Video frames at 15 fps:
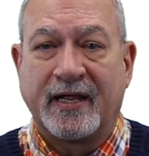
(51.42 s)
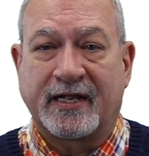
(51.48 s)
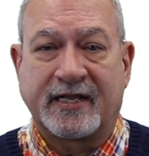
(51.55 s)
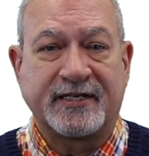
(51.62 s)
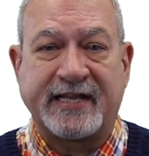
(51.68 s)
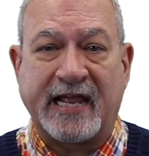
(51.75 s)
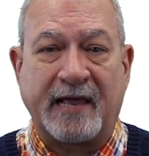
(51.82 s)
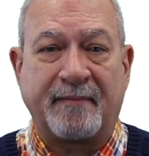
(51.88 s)

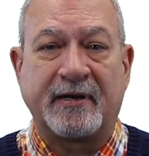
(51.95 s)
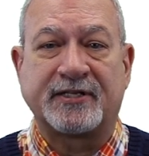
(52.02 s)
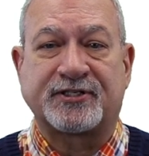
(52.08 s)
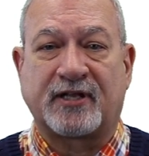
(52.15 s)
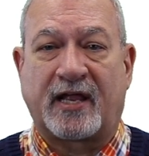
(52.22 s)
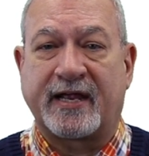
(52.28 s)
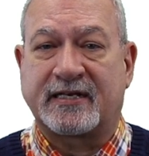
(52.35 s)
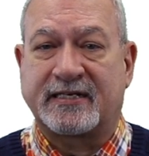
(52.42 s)

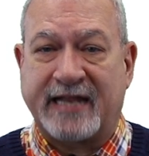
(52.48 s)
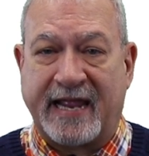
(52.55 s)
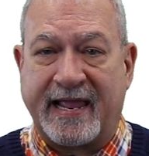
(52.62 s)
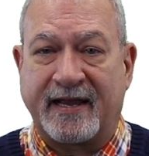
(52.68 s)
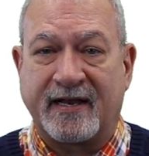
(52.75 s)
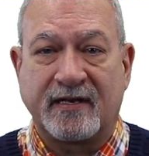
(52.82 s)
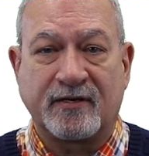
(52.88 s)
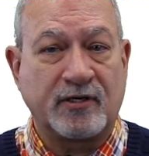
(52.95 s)
Contaminants like
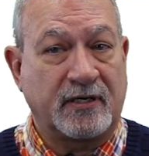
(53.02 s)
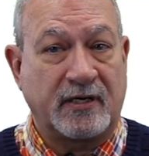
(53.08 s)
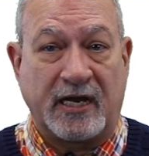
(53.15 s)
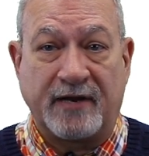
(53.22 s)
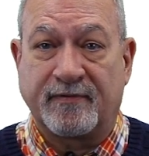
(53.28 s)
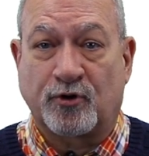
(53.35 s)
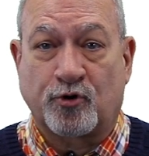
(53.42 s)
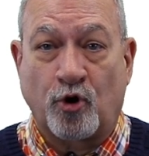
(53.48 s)
tannin,
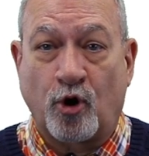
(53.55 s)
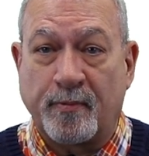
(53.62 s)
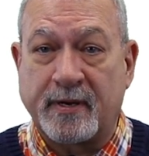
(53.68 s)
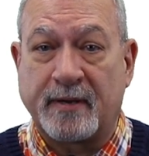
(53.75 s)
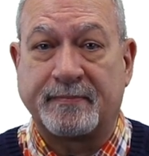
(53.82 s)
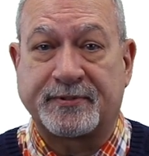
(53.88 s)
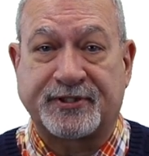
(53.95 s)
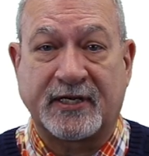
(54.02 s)
even
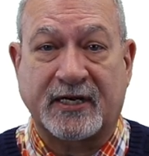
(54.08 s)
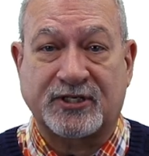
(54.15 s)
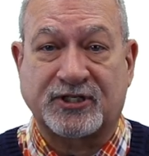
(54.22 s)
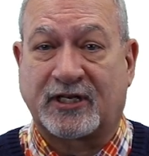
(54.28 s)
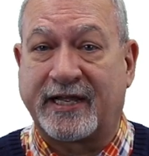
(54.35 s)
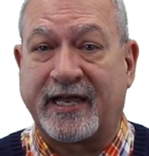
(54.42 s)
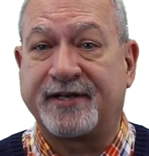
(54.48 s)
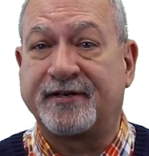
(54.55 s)
chromium six,
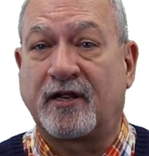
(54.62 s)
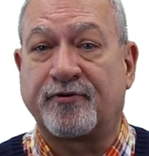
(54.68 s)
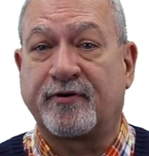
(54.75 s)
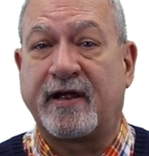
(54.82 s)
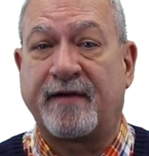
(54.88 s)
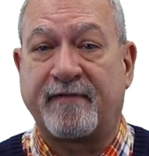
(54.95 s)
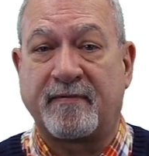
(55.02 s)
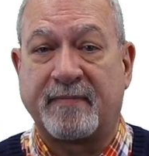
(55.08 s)
lead, and other
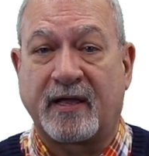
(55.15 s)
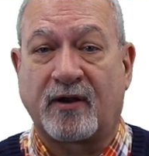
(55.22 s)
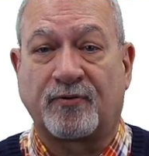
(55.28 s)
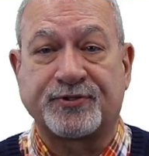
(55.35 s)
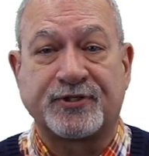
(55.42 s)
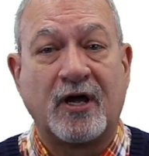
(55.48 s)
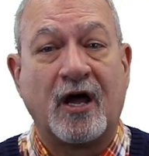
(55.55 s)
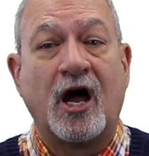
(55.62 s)
heavy
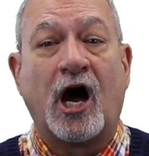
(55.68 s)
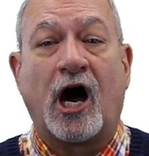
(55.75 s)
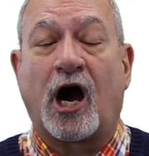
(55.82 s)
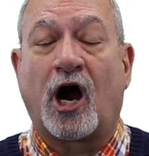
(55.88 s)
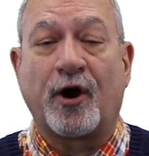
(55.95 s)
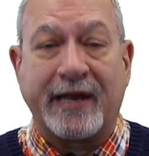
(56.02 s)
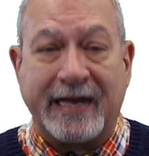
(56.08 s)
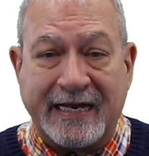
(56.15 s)
metals
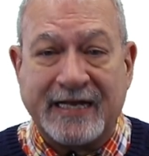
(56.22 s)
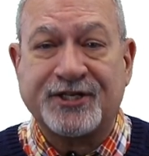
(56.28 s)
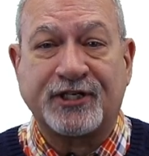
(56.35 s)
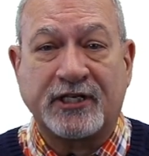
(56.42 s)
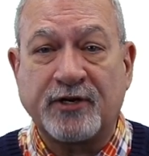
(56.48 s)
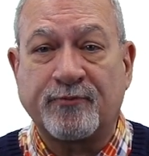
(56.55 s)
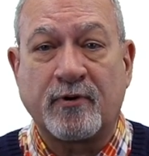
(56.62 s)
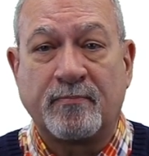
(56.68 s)
are
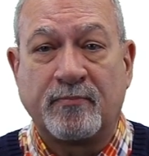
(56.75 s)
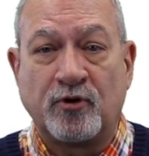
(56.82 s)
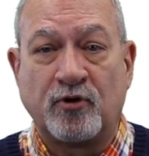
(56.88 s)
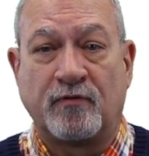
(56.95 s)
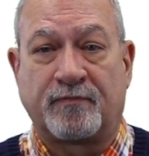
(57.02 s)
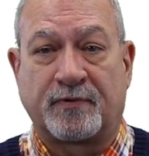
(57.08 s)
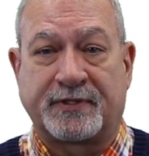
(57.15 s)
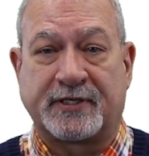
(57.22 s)
easily
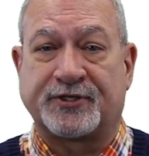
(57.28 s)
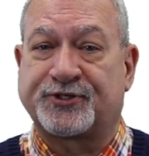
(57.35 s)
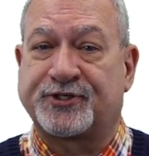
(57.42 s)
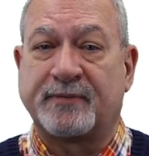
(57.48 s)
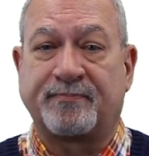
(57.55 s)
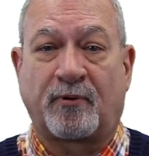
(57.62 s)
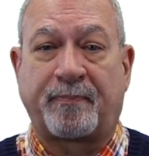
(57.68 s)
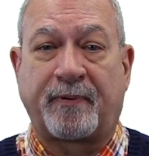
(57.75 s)
removed with this
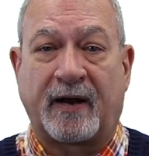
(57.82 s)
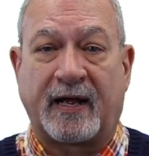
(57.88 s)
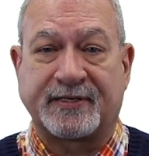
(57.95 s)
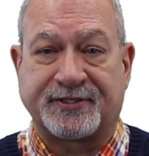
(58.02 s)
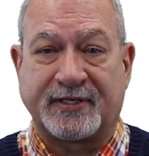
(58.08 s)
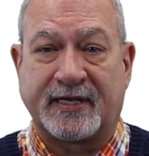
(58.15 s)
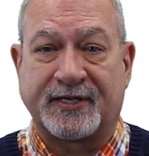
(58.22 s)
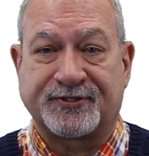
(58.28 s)
simple
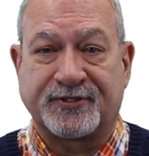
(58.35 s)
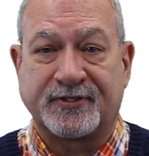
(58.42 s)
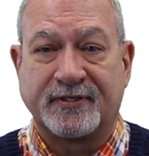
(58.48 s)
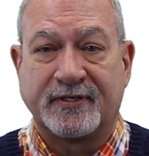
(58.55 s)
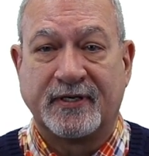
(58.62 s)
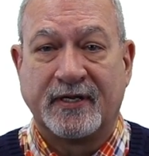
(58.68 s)
process.